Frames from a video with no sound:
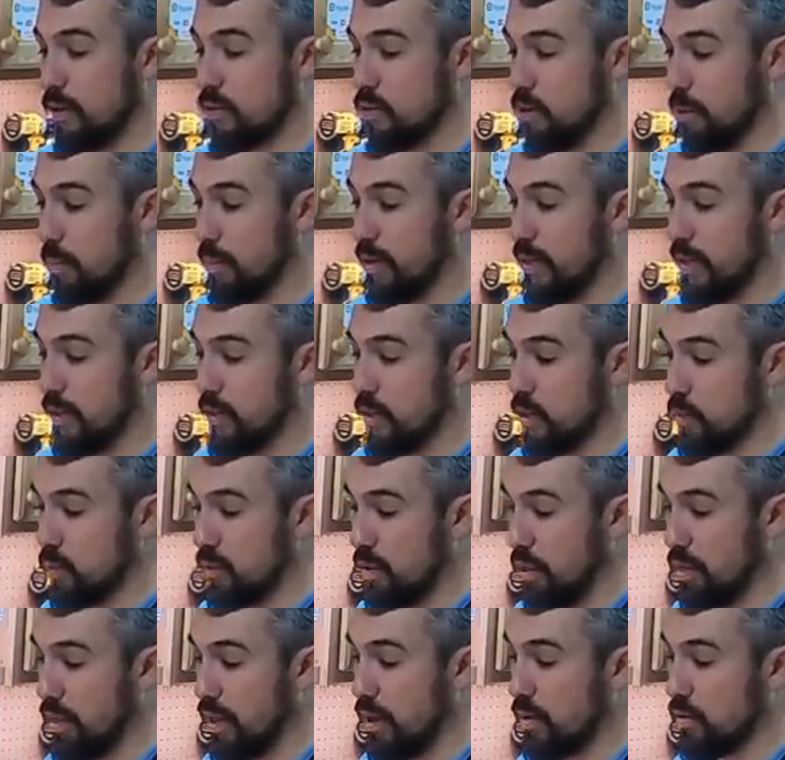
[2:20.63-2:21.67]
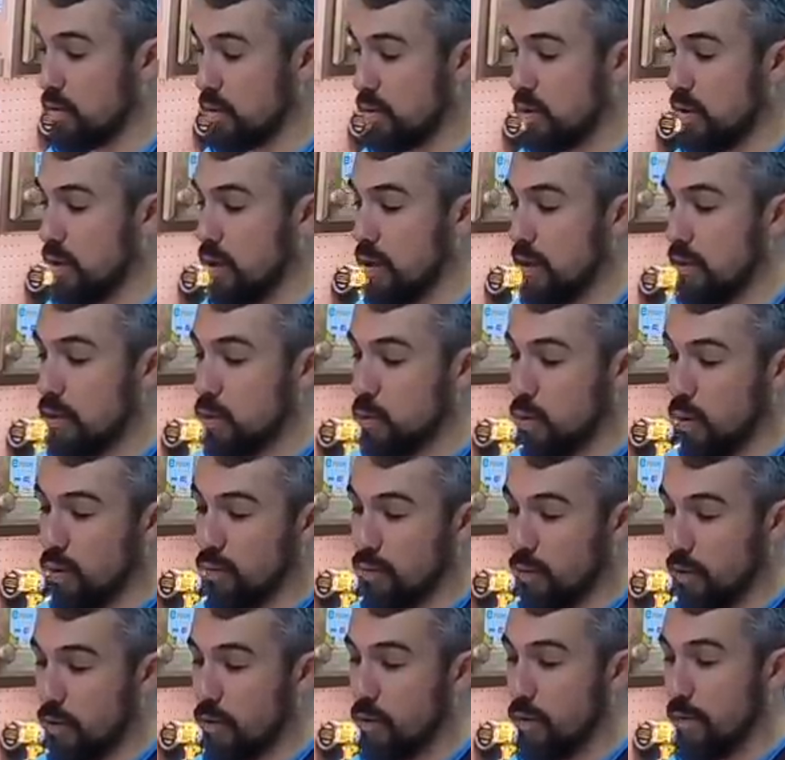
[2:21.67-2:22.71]
So I'm gonna hit this with 1000,
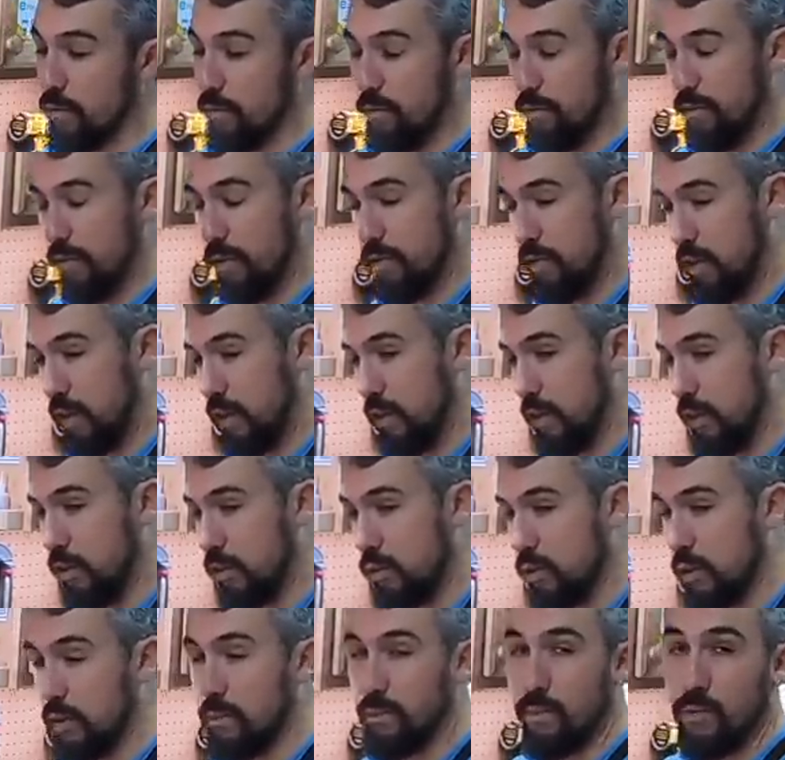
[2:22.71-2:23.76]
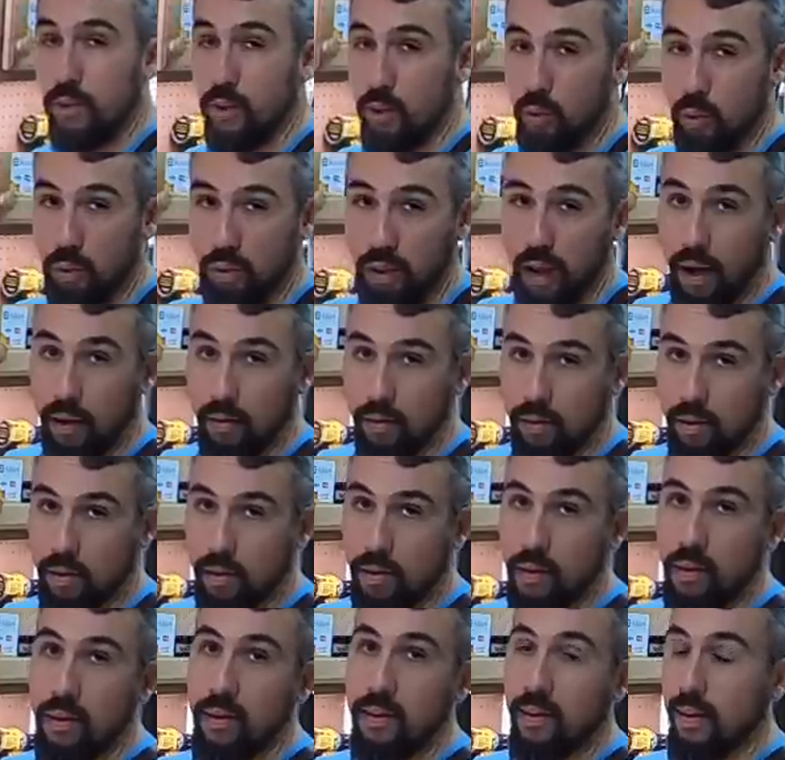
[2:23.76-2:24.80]
1200, 1500,
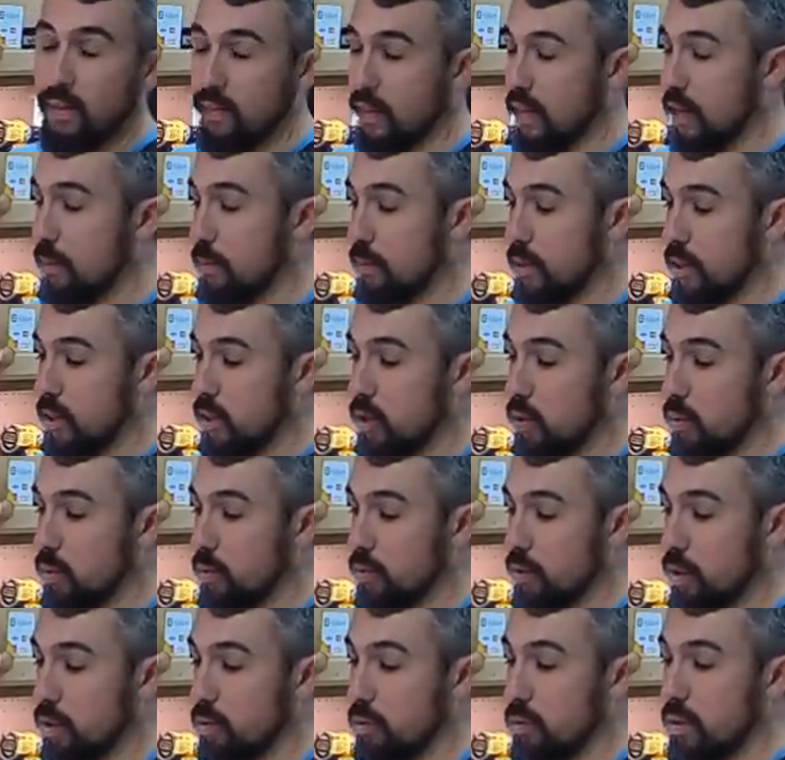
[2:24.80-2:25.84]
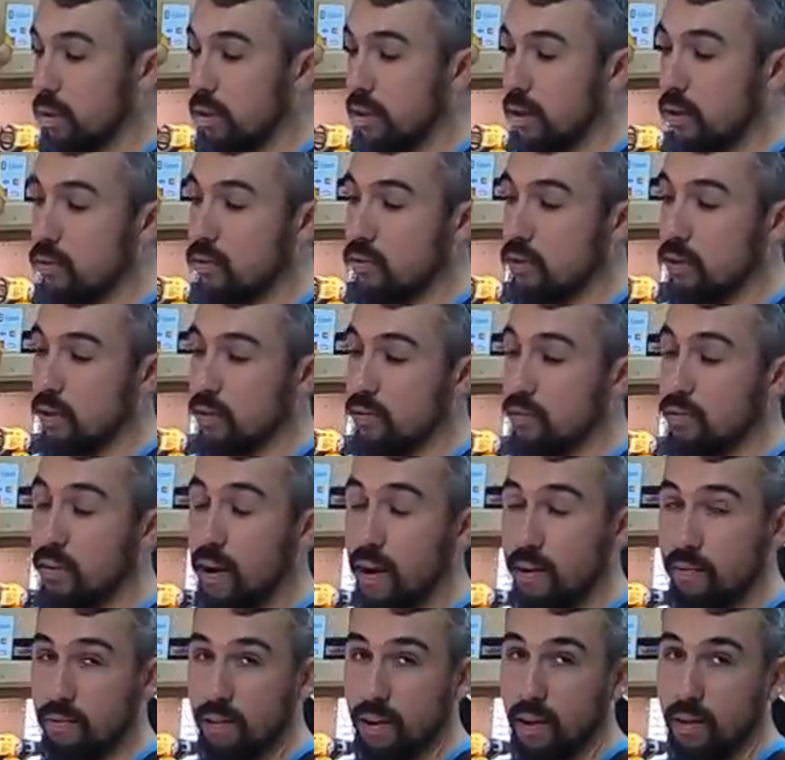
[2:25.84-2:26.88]
2000, and then I'm gonna go with a 3000 and
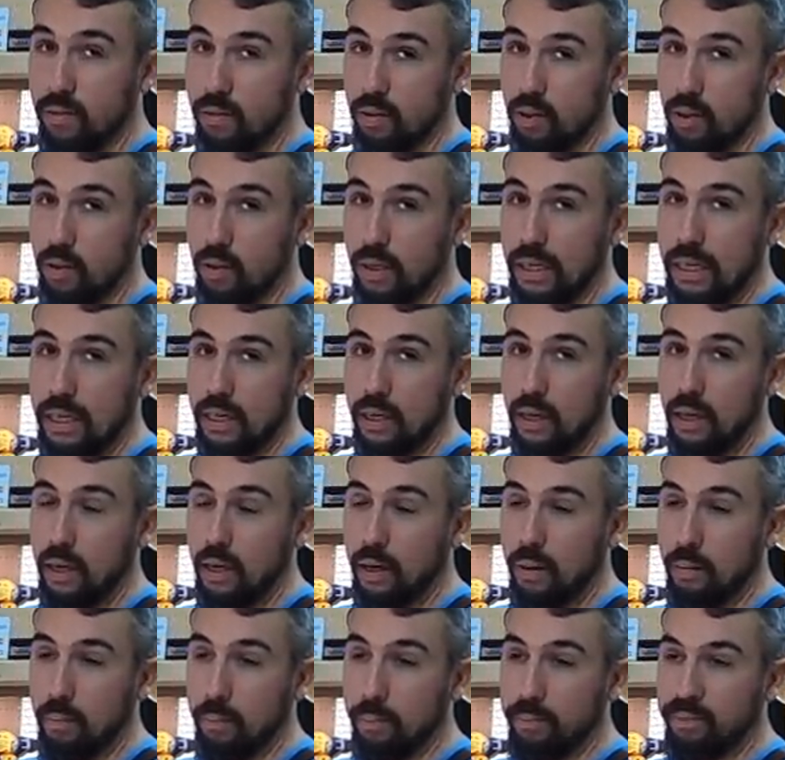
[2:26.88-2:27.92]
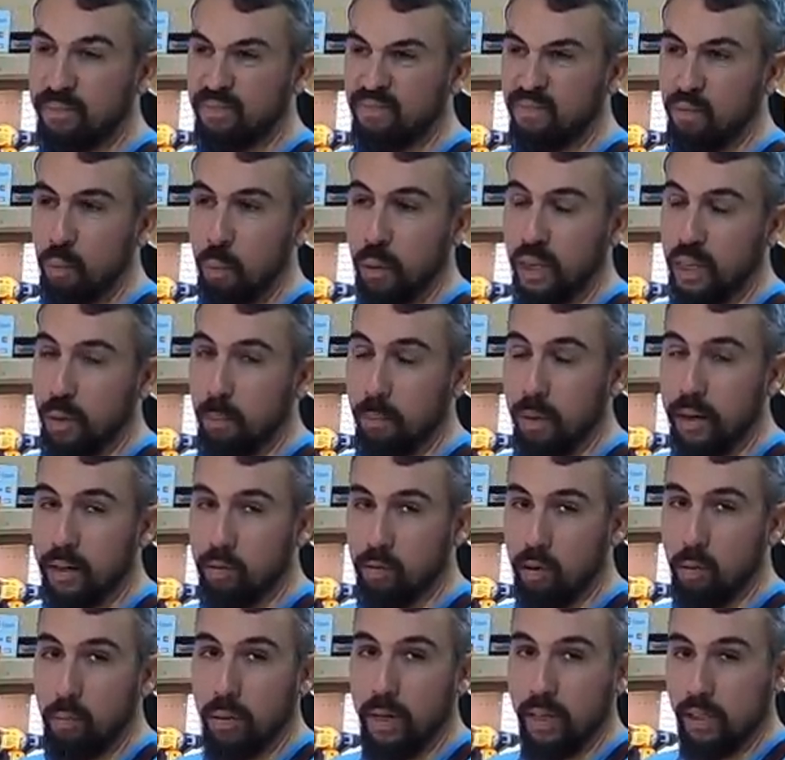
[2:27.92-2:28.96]
5000 grit, um, like a
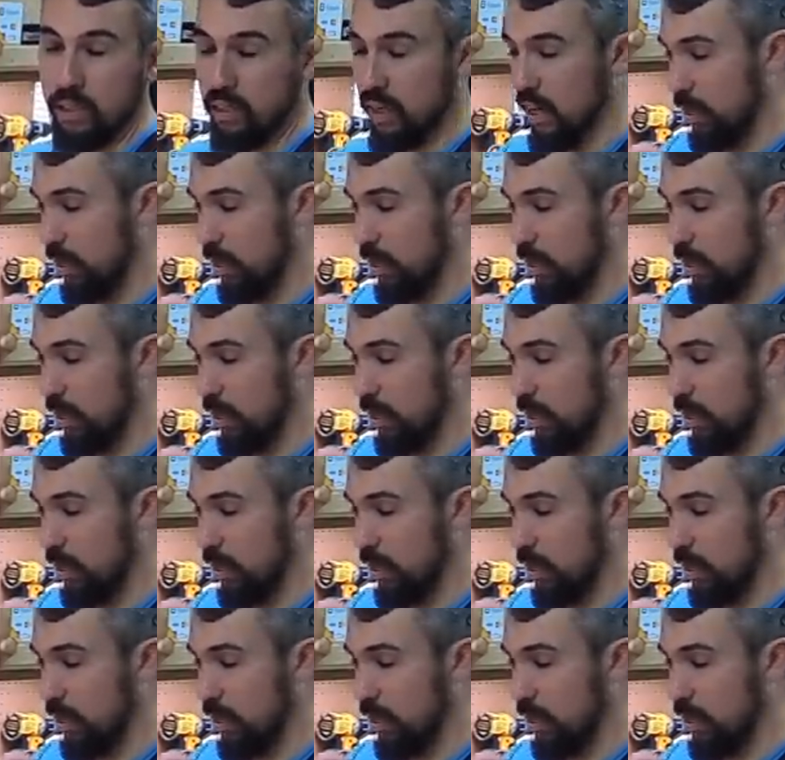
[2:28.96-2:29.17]
micro mesh